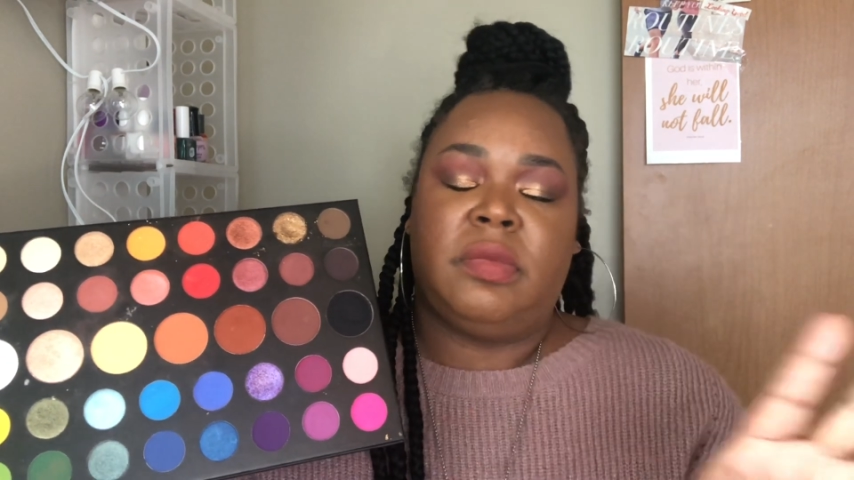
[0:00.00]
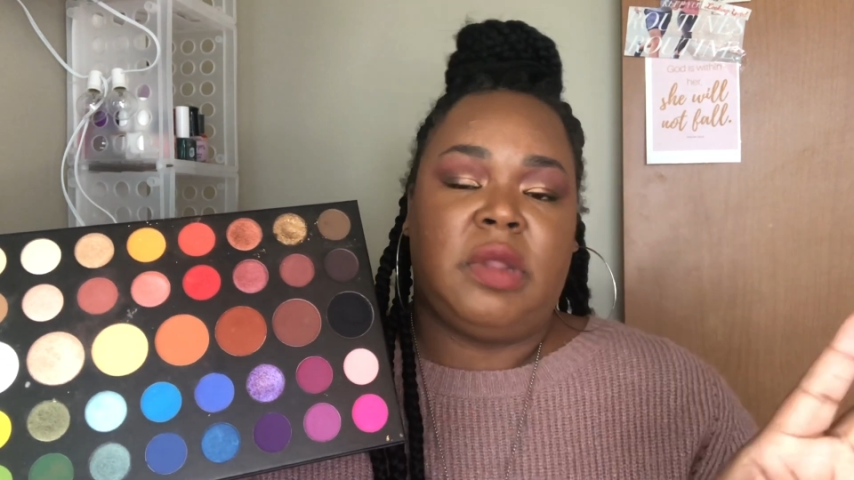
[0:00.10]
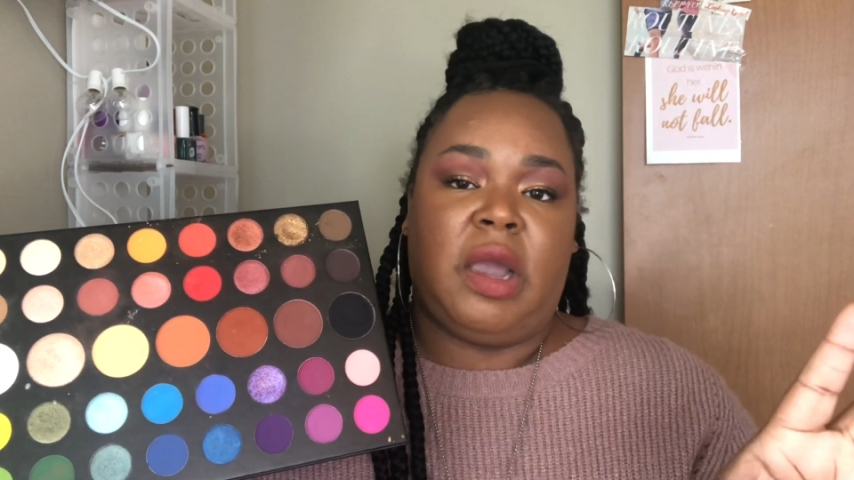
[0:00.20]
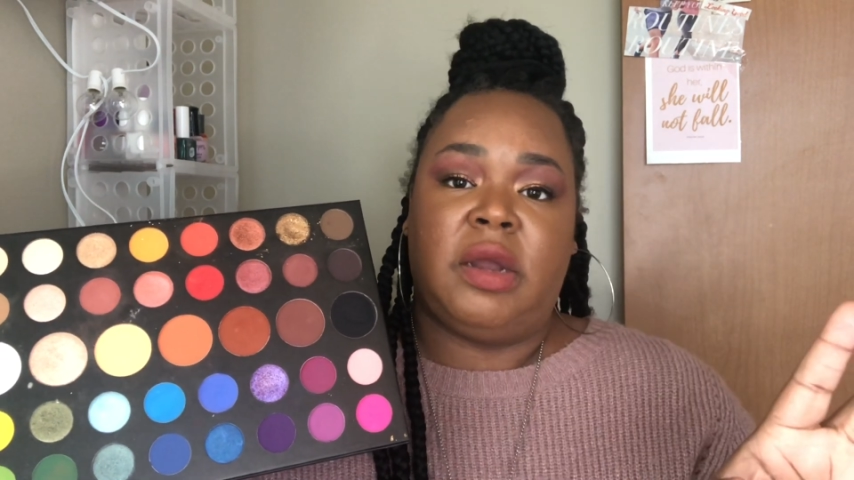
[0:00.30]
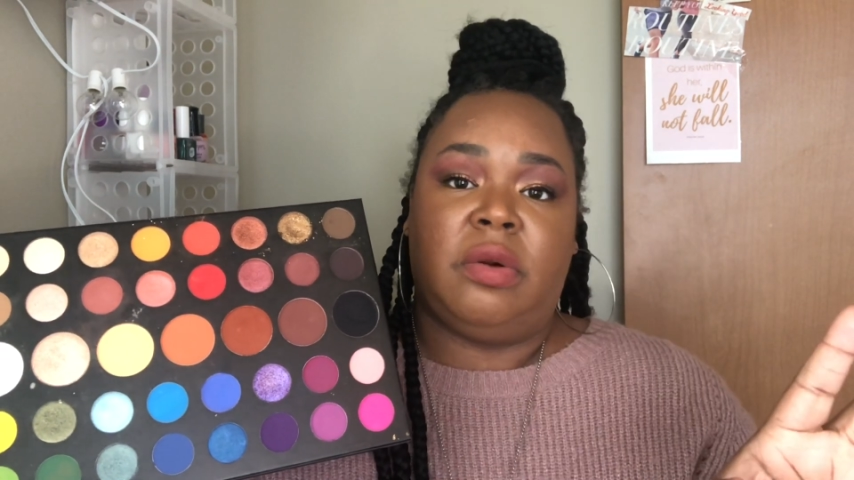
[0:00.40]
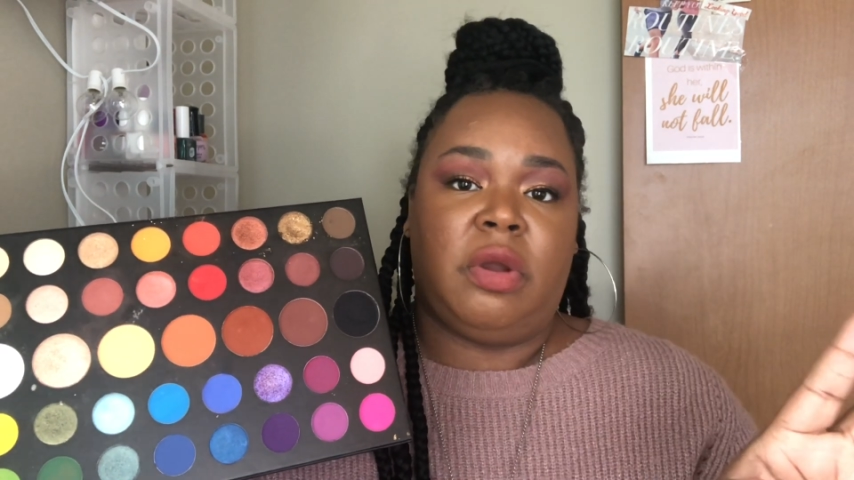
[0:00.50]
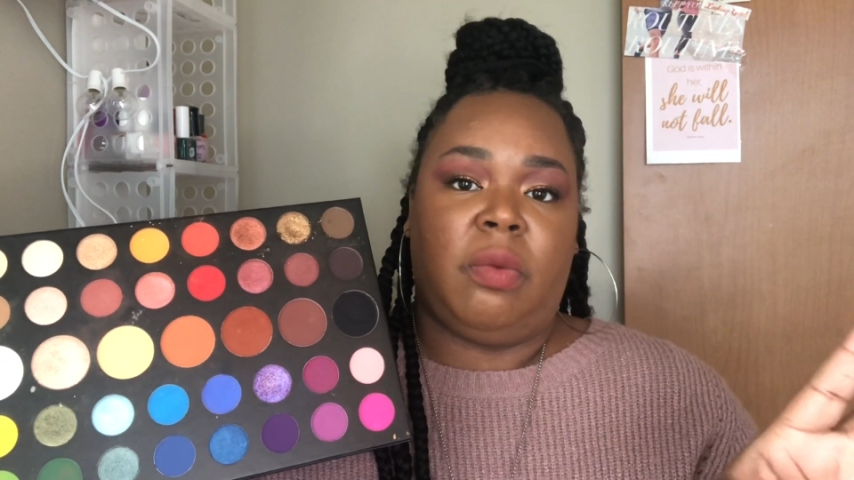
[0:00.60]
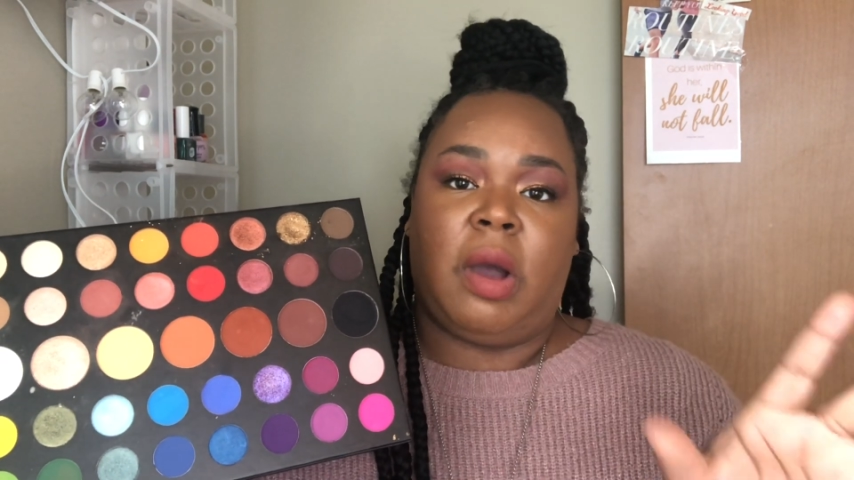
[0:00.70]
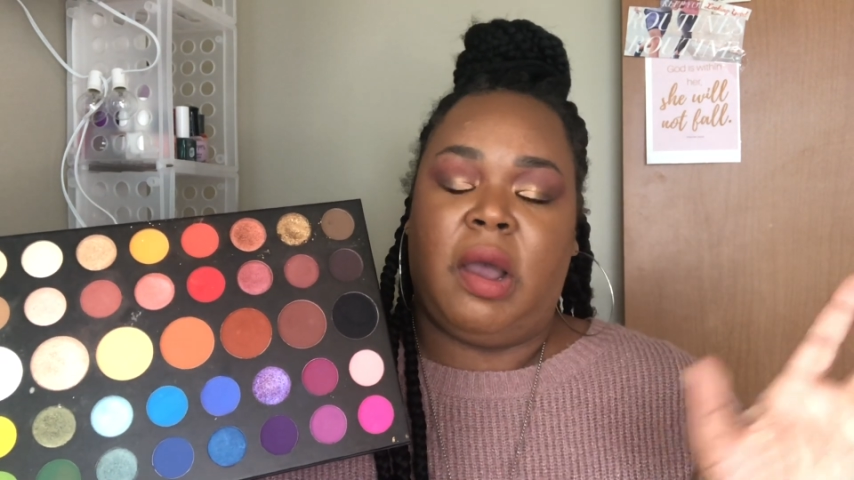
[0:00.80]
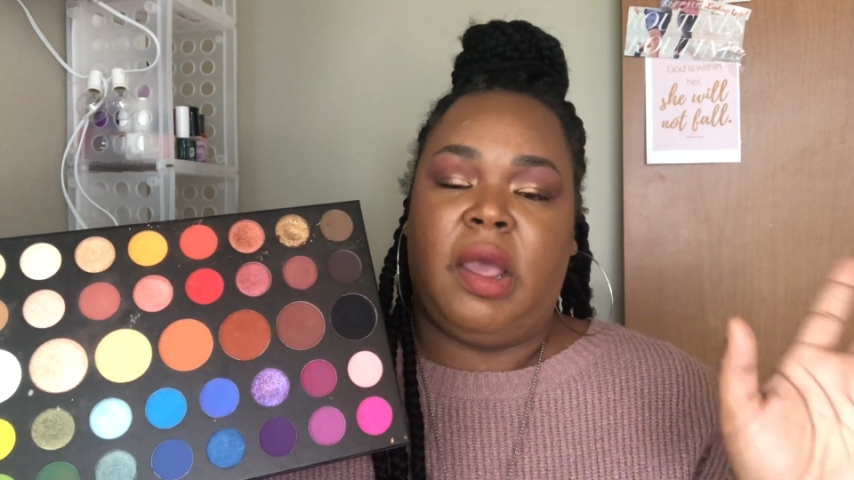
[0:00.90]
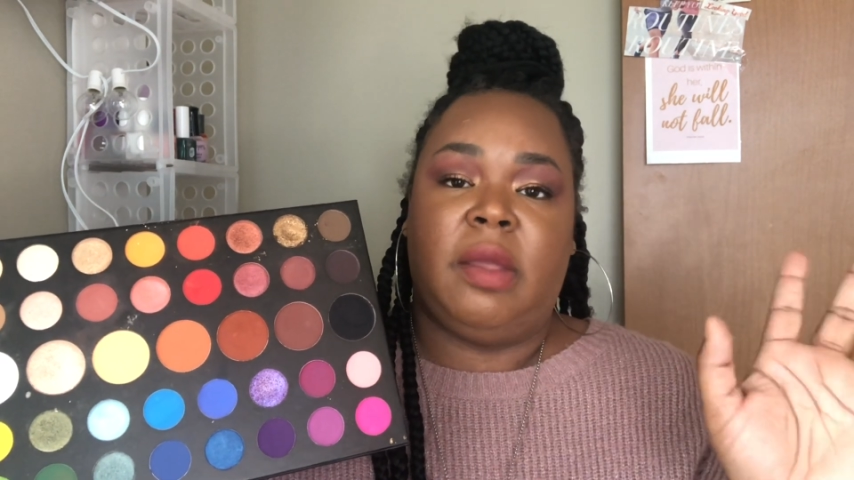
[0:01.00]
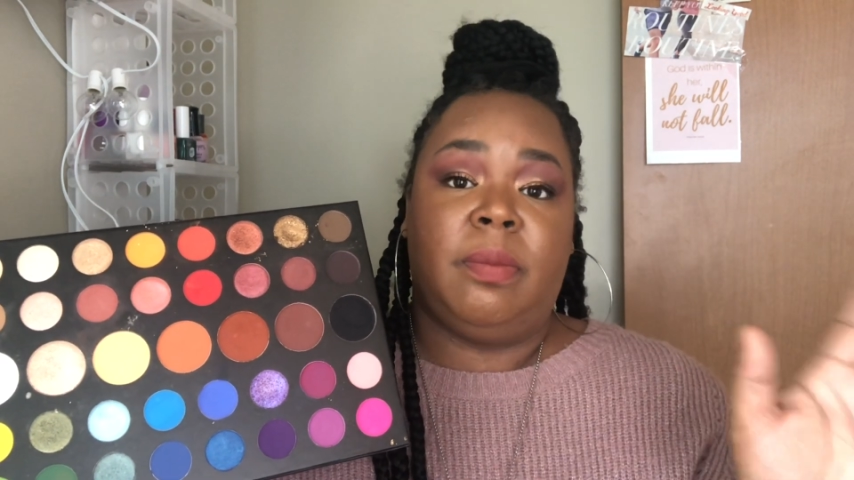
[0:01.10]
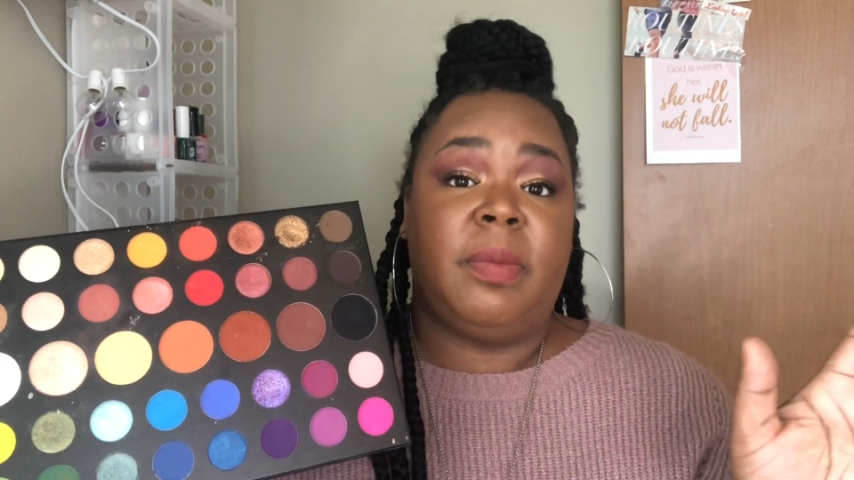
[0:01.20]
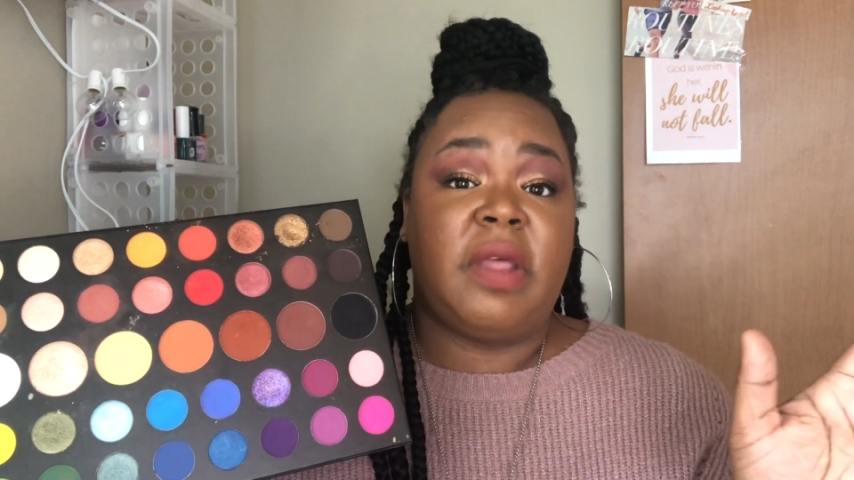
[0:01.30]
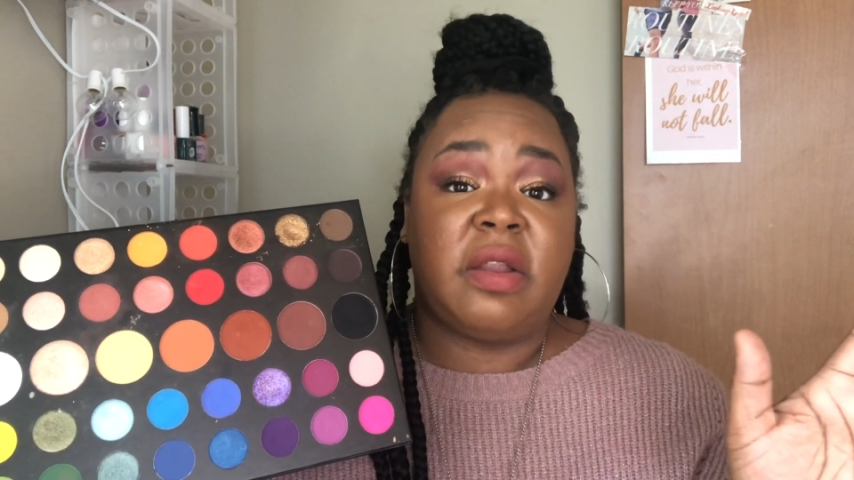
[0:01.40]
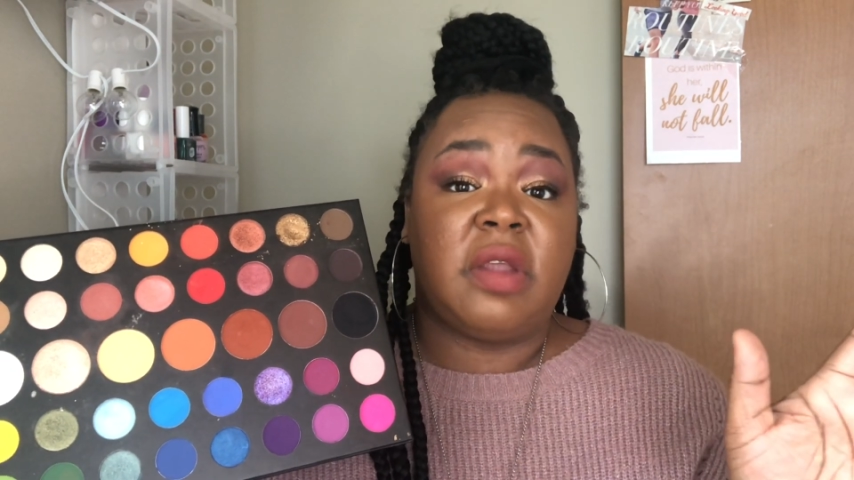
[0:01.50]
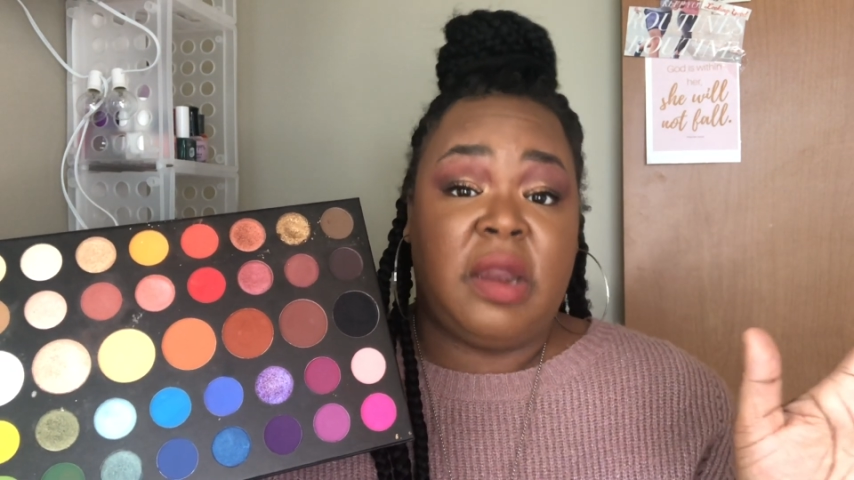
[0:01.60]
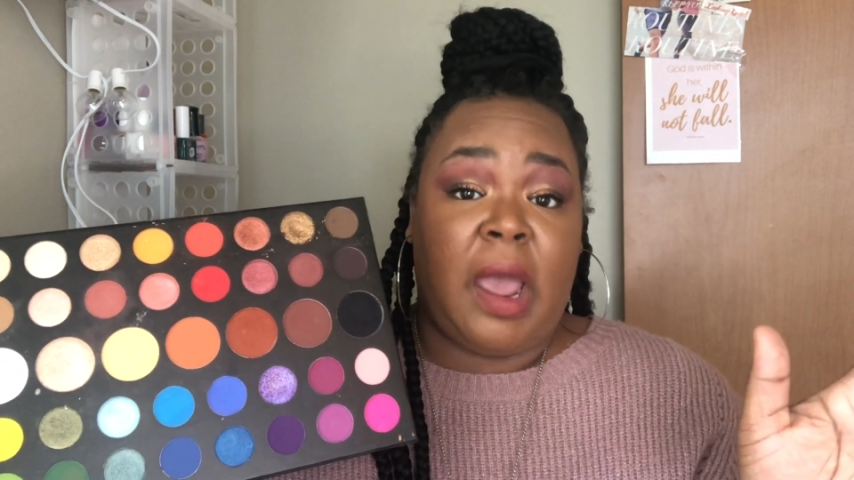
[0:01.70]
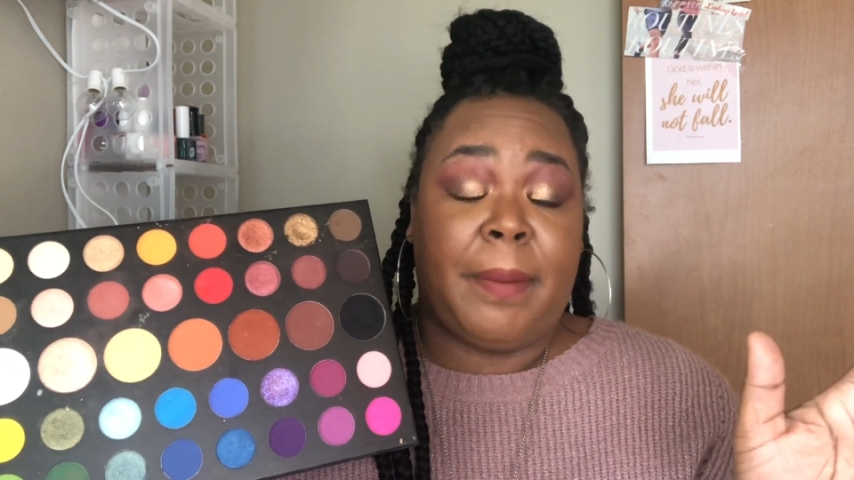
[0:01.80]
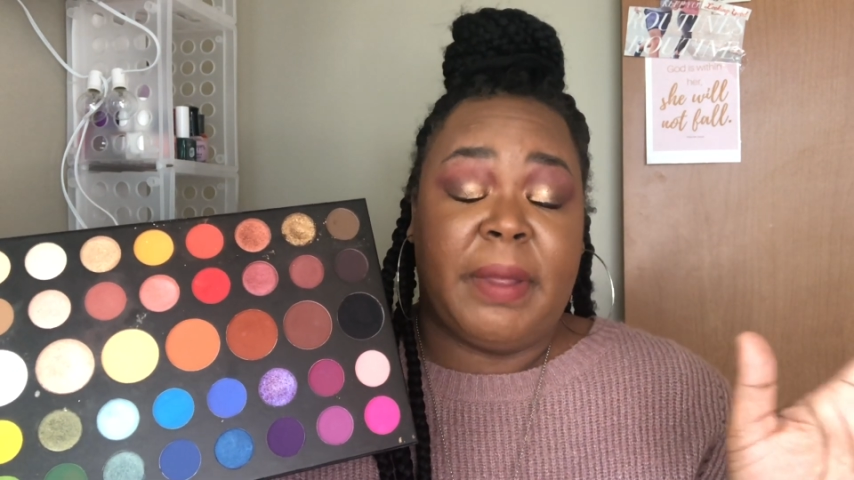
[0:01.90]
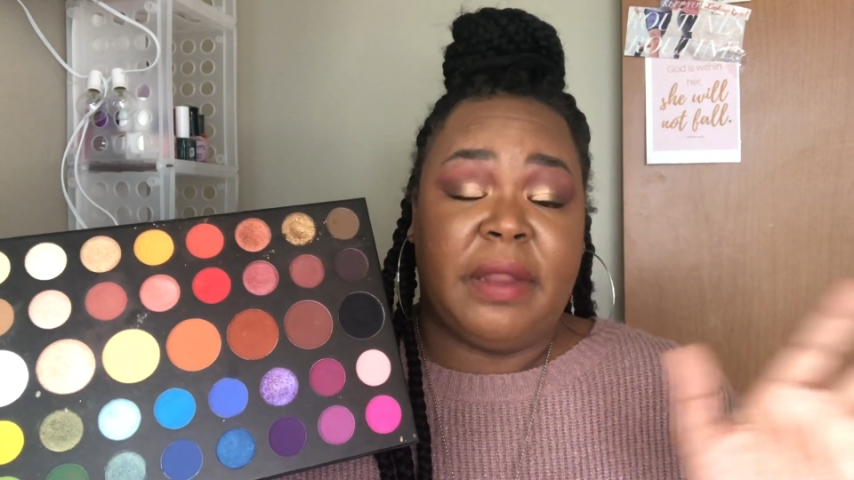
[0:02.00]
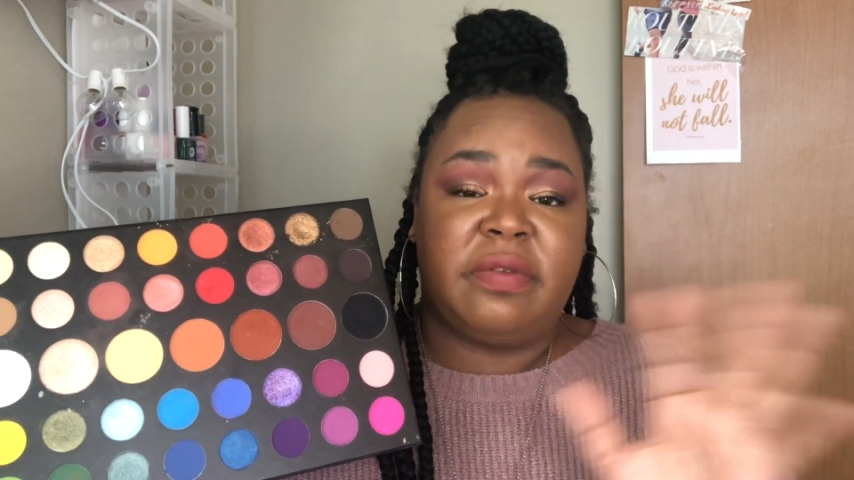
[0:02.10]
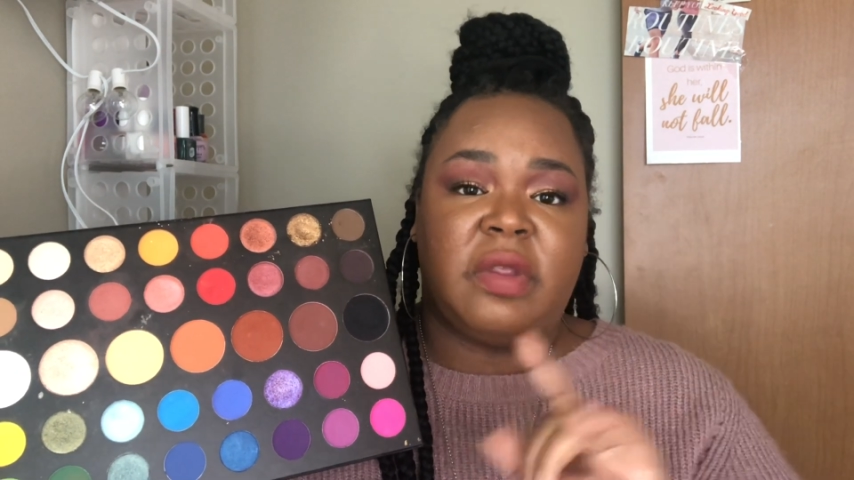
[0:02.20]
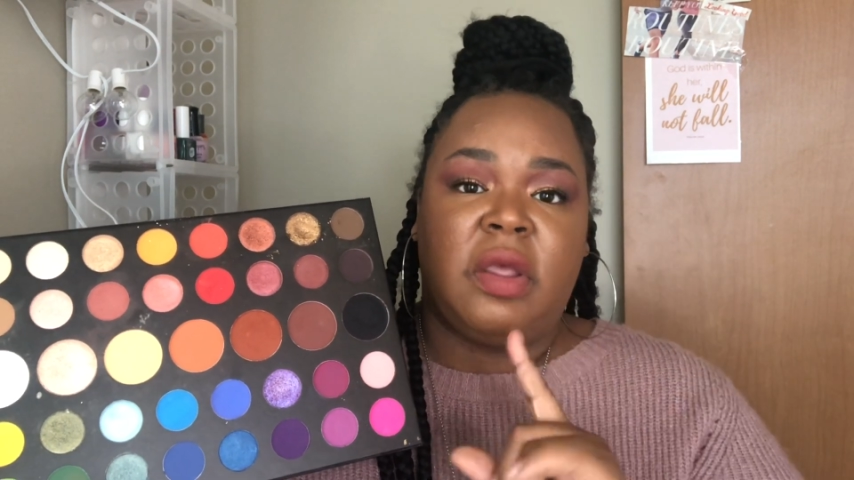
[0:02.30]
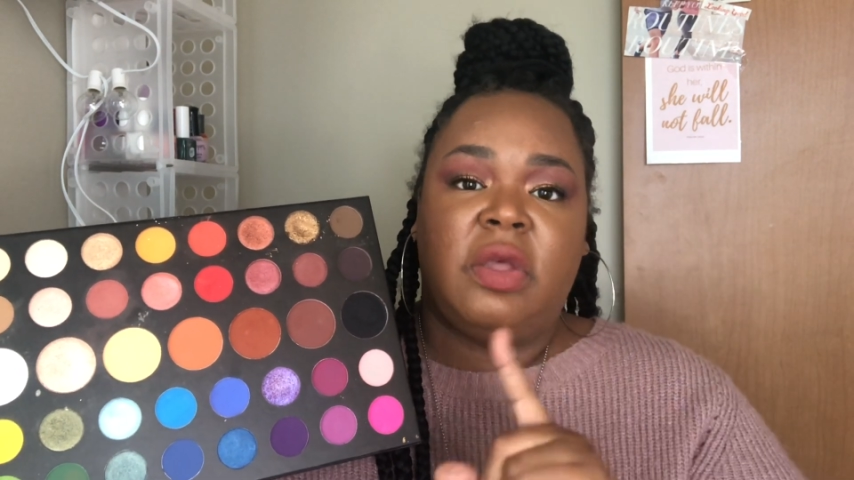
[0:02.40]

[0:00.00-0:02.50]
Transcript: I don't know why, but it happens.